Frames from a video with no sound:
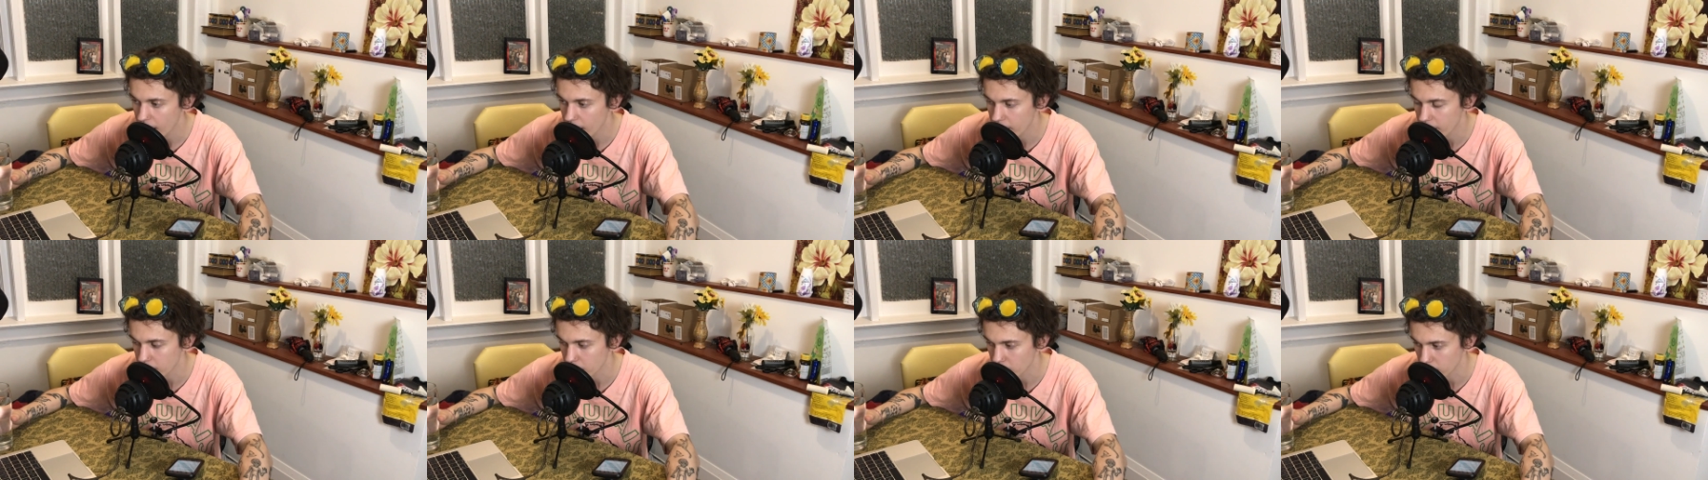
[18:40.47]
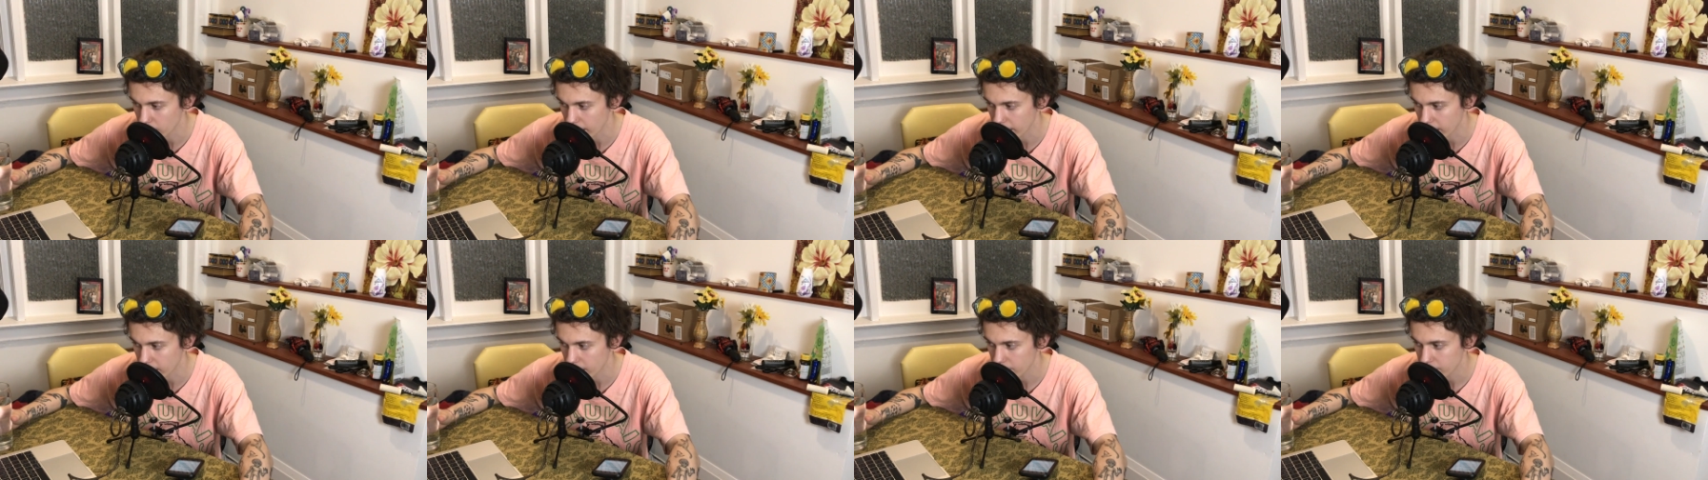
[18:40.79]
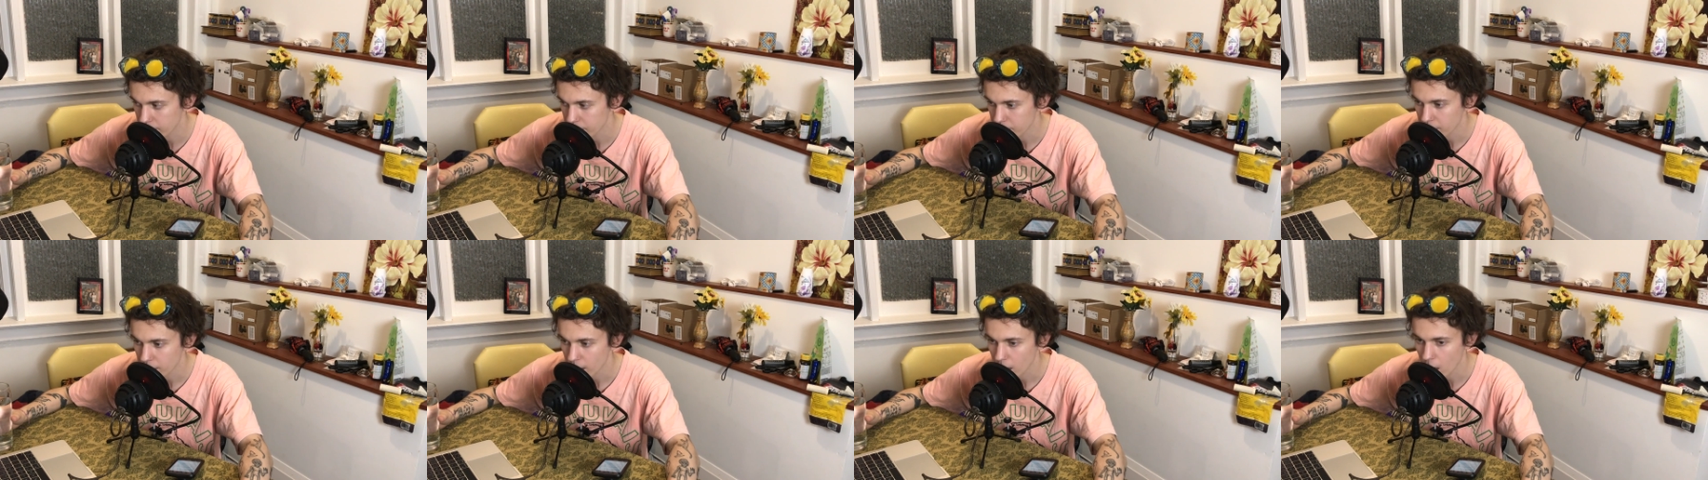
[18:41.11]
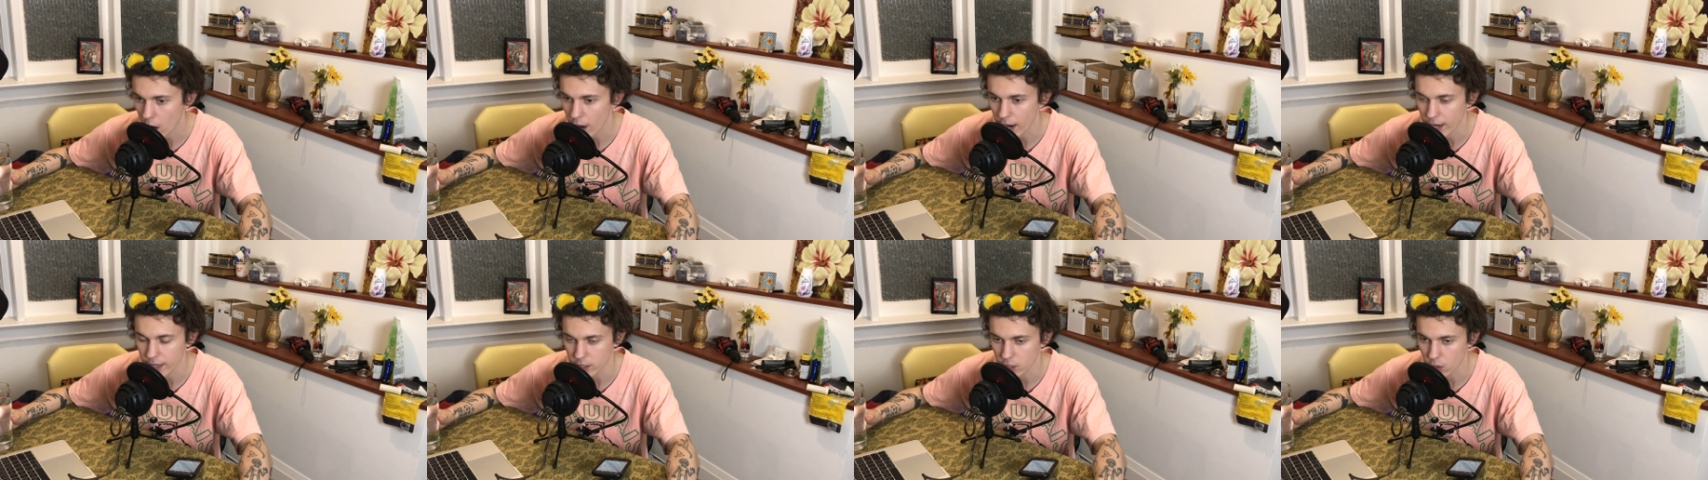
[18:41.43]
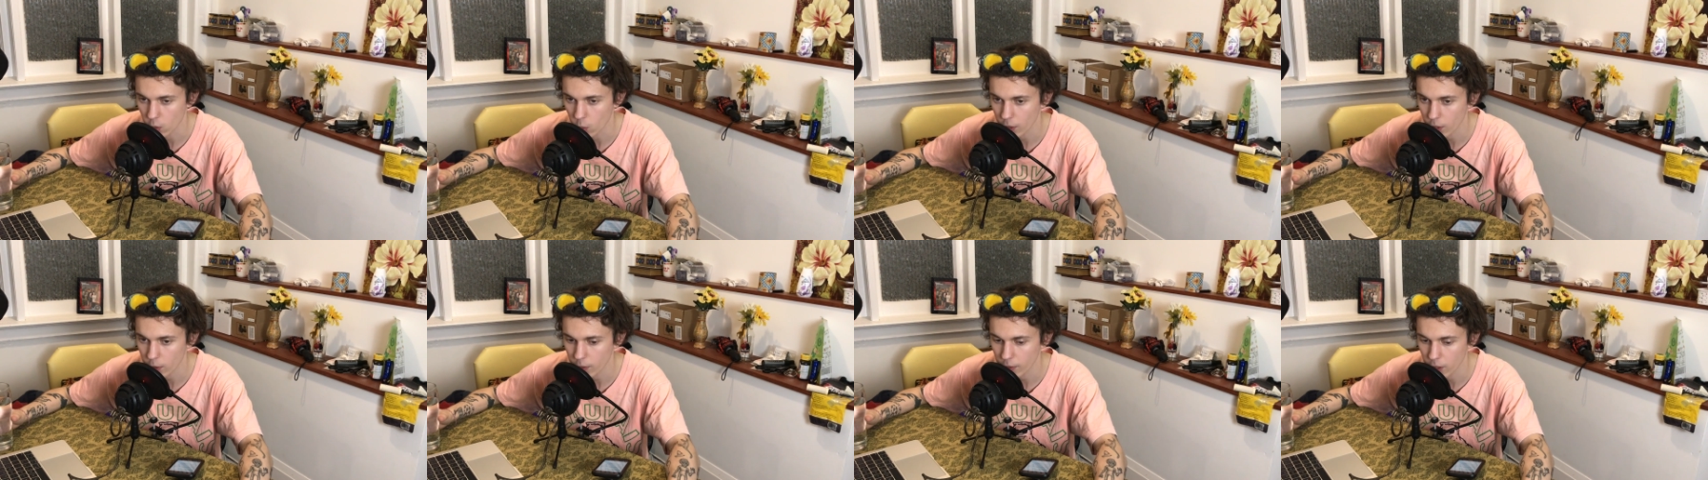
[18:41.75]
and then they're like, "All right,
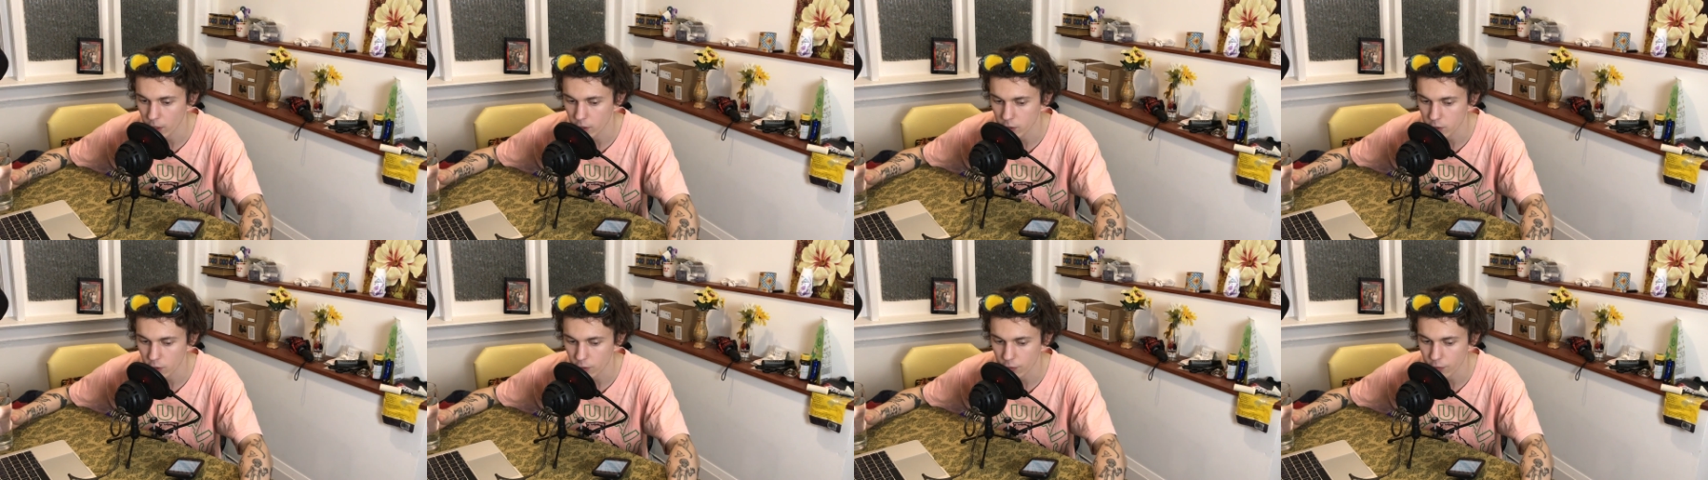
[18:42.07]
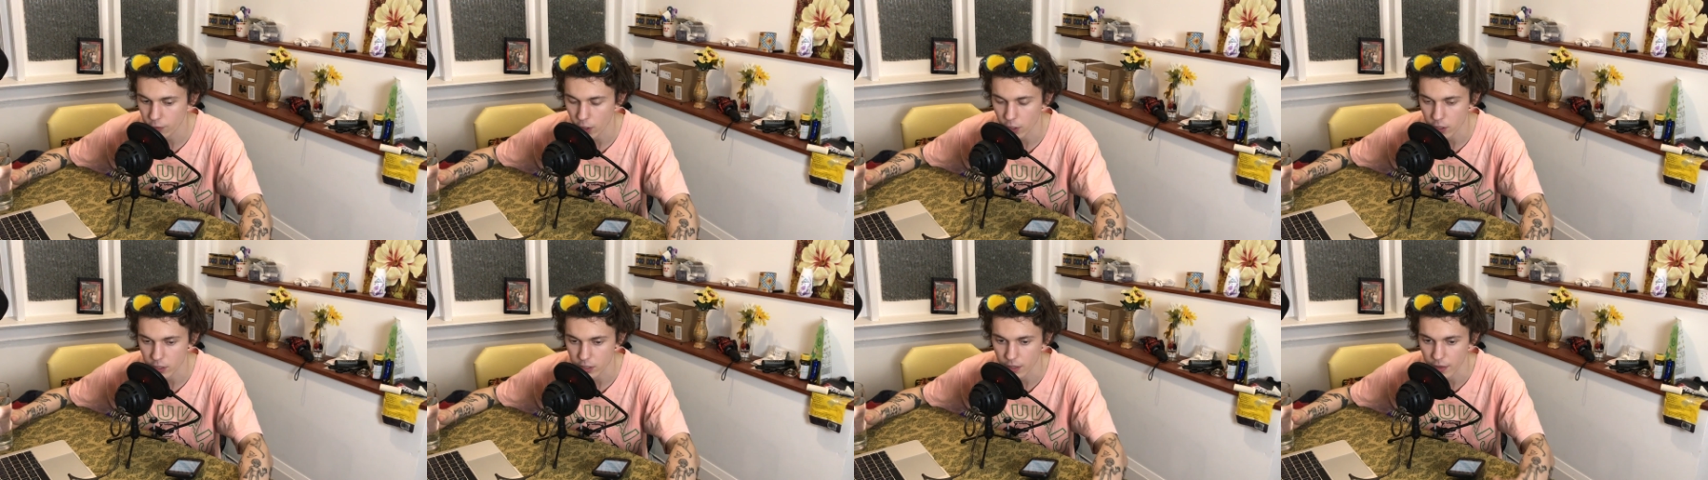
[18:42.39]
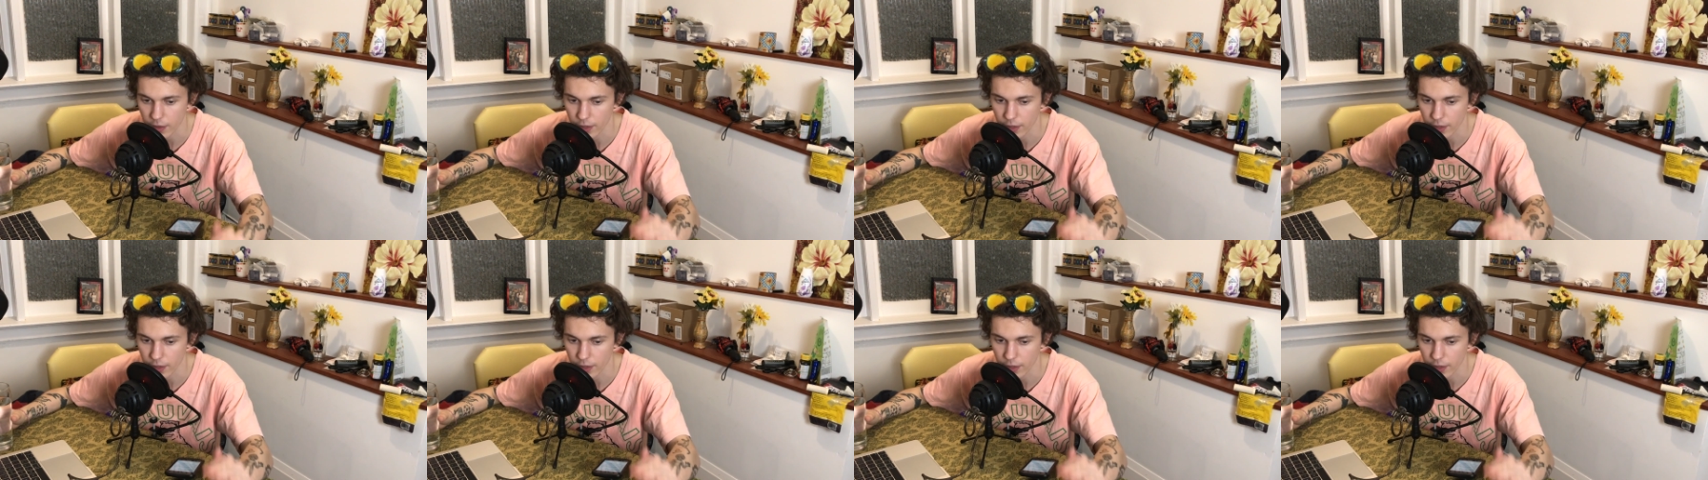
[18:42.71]
so where do we go to first?"